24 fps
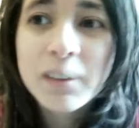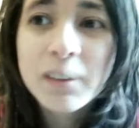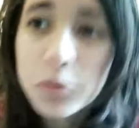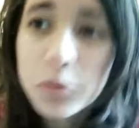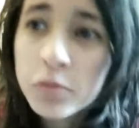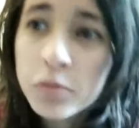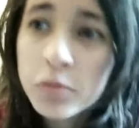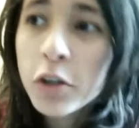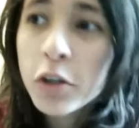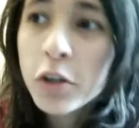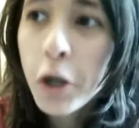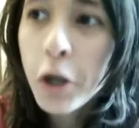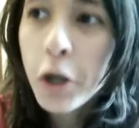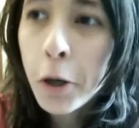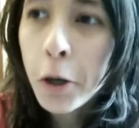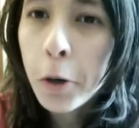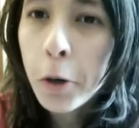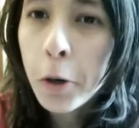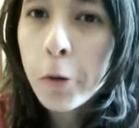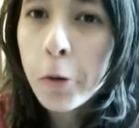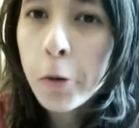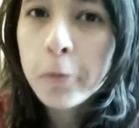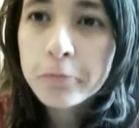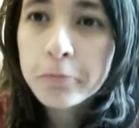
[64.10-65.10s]
you
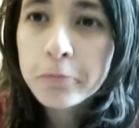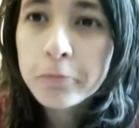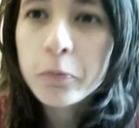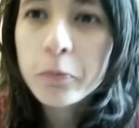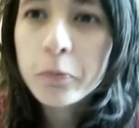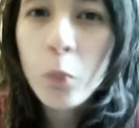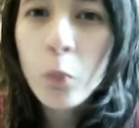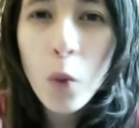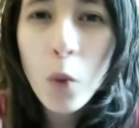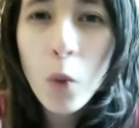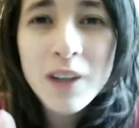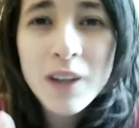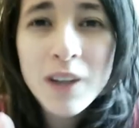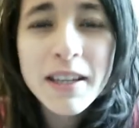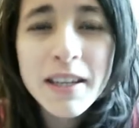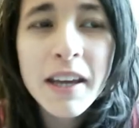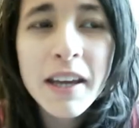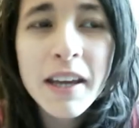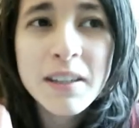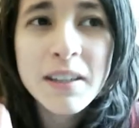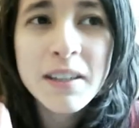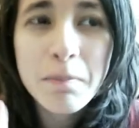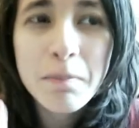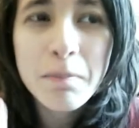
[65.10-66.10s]
know, once it
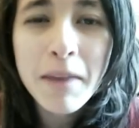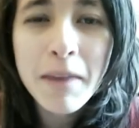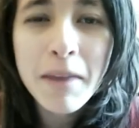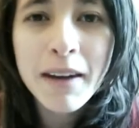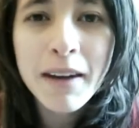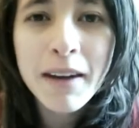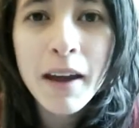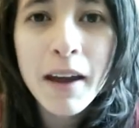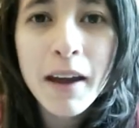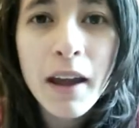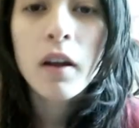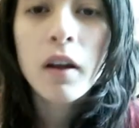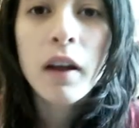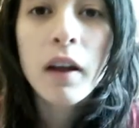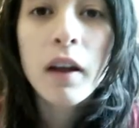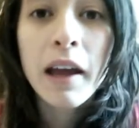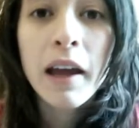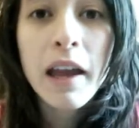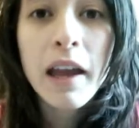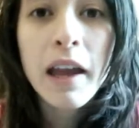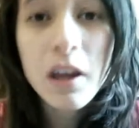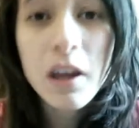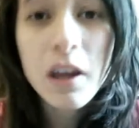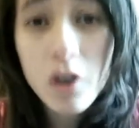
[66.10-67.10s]
hits midnight,
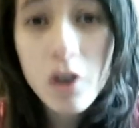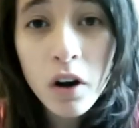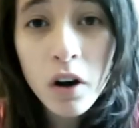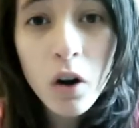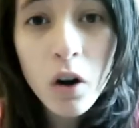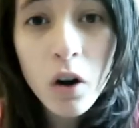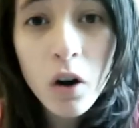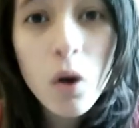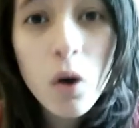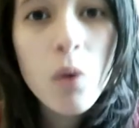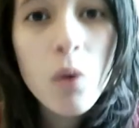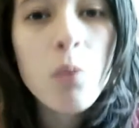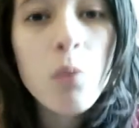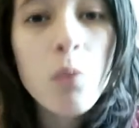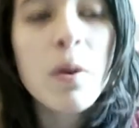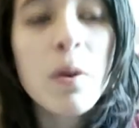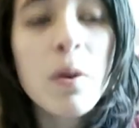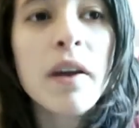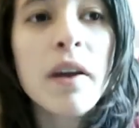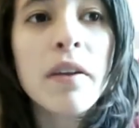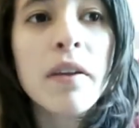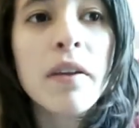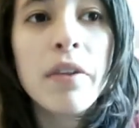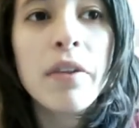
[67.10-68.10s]
a girl
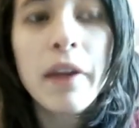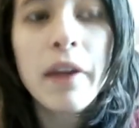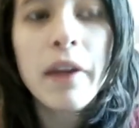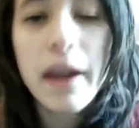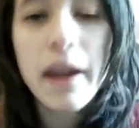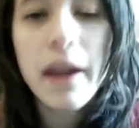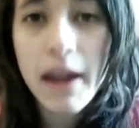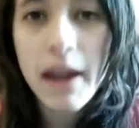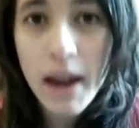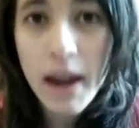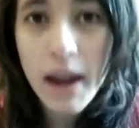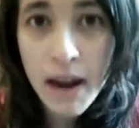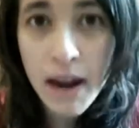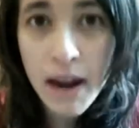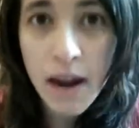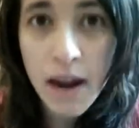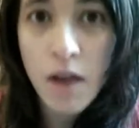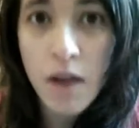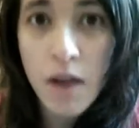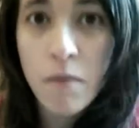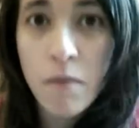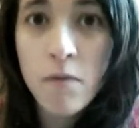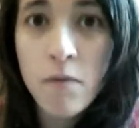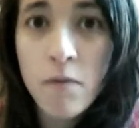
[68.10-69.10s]
with a
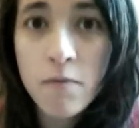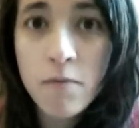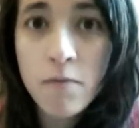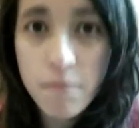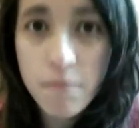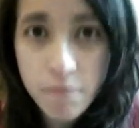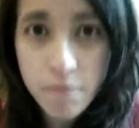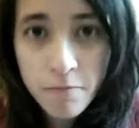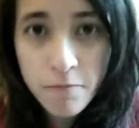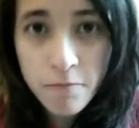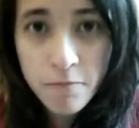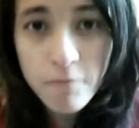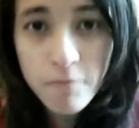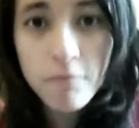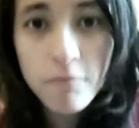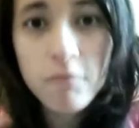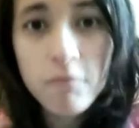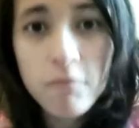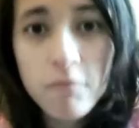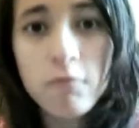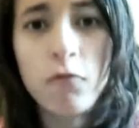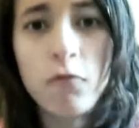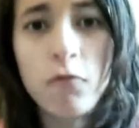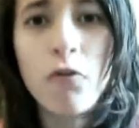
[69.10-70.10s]

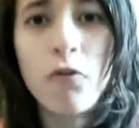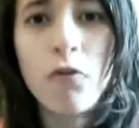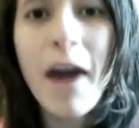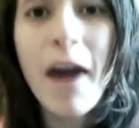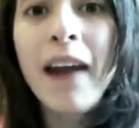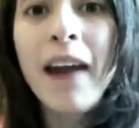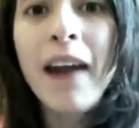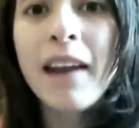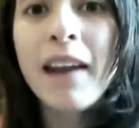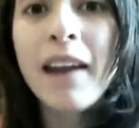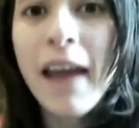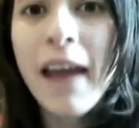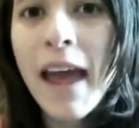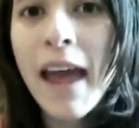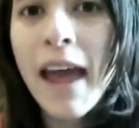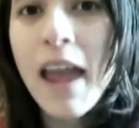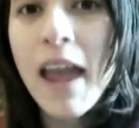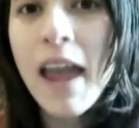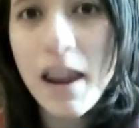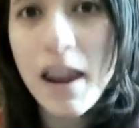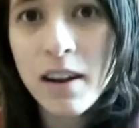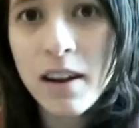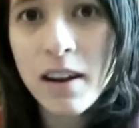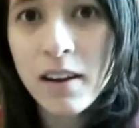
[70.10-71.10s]
rat
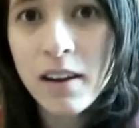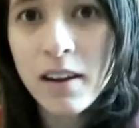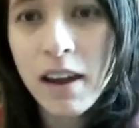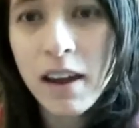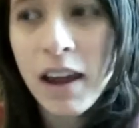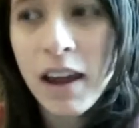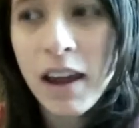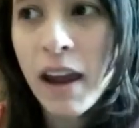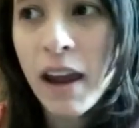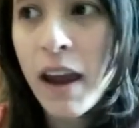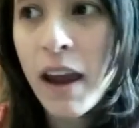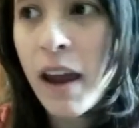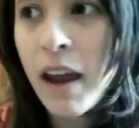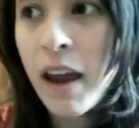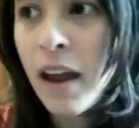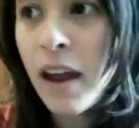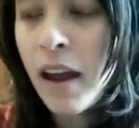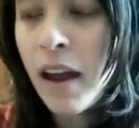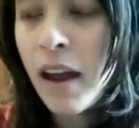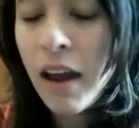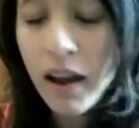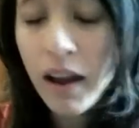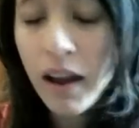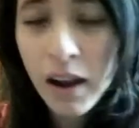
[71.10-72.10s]
head
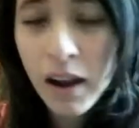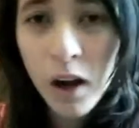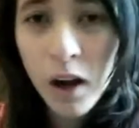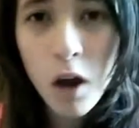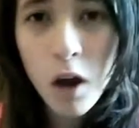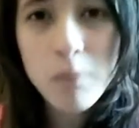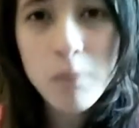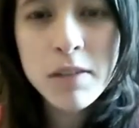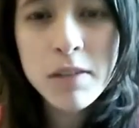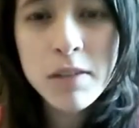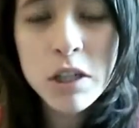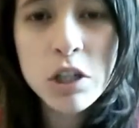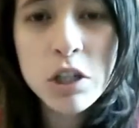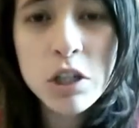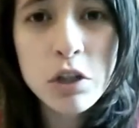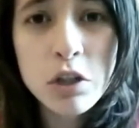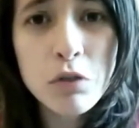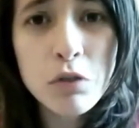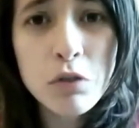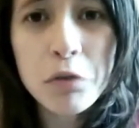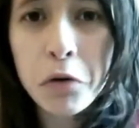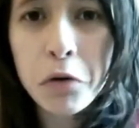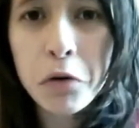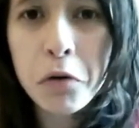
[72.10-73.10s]
comes into
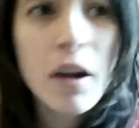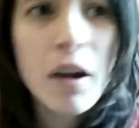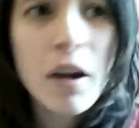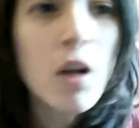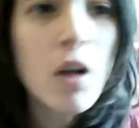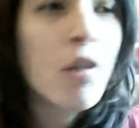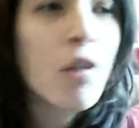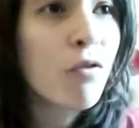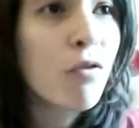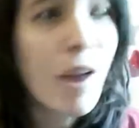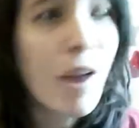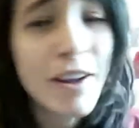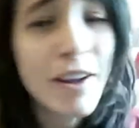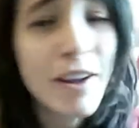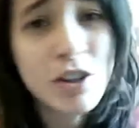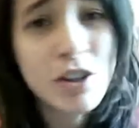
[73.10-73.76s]
the room, writes